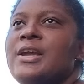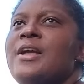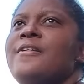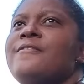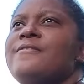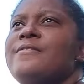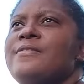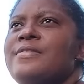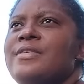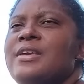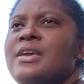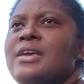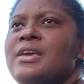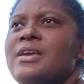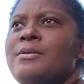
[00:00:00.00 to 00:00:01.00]

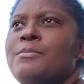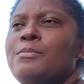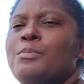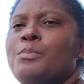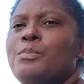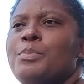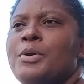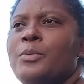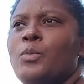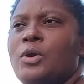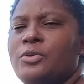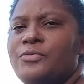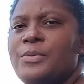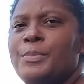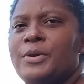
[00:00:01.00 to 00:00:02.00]

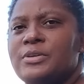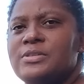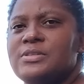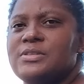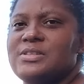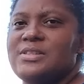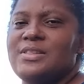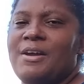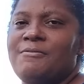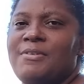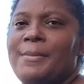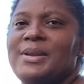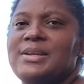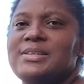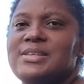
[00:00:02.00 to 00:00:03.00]
one of the persons in
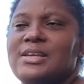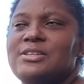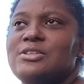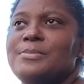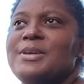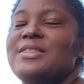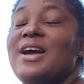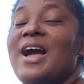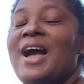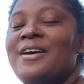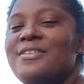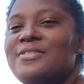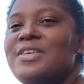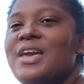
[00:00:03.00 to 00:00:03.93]
that family said to me that